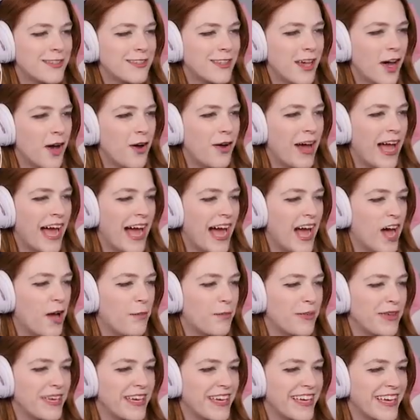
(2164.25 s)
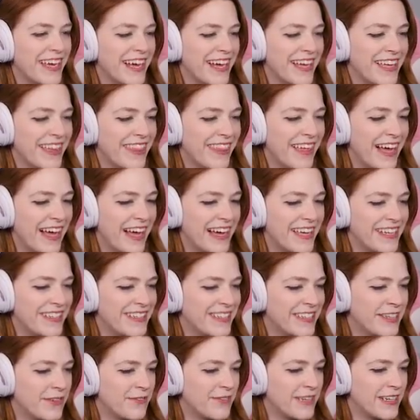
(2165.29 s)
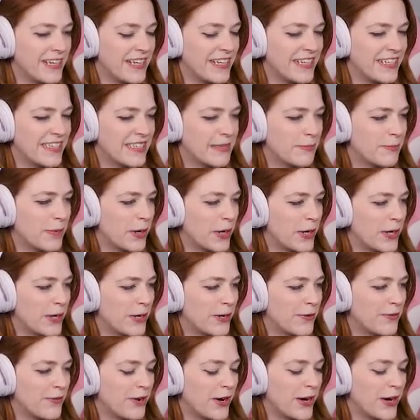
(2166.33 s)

So happy that Tiffany is a part of